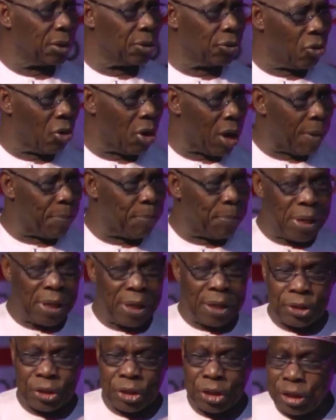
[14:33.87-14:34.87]
Your
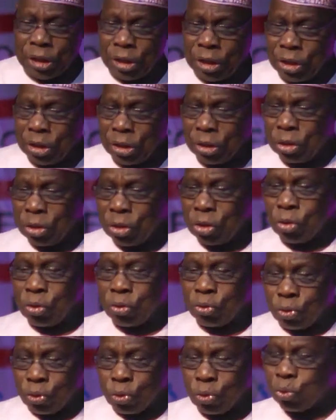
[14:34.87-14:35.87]
ability
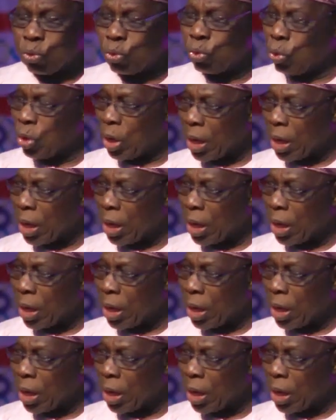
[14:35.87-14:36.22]
to